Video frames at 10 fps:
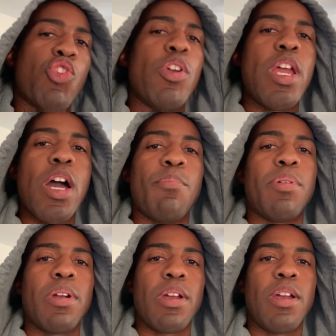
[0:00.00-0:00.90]
tree up
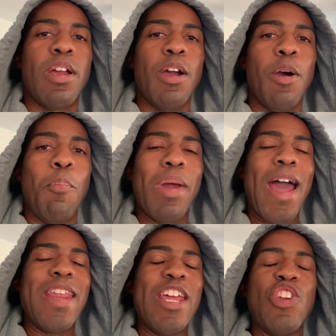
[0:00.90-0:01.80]
but
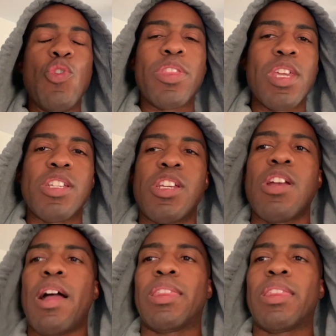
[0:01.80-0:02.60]
I didn't do it this year.